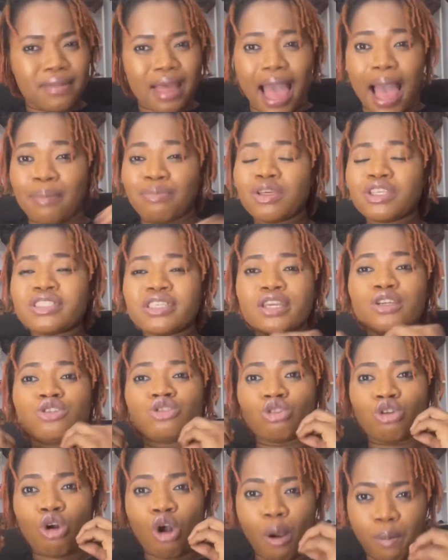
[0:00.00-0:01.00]
I'm not saying you
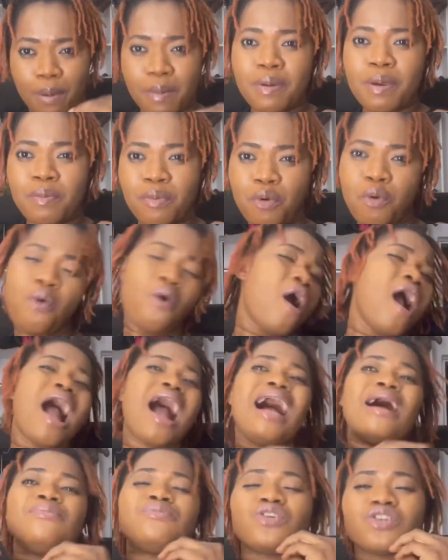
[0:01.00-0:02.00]
should copy people.
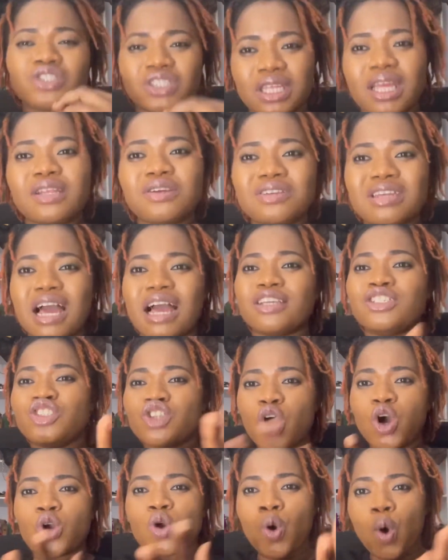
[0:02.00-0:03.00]
I'm just telling you that
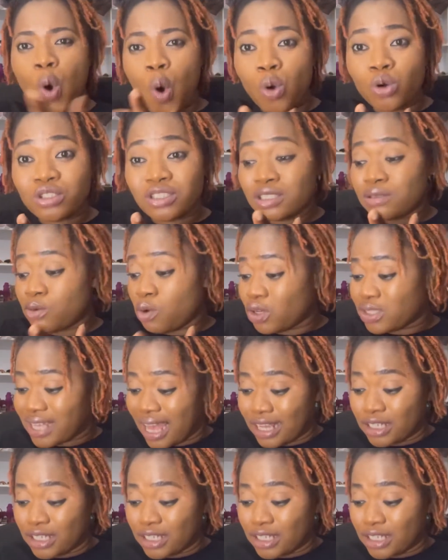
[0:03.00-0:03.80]
young, old, these ones are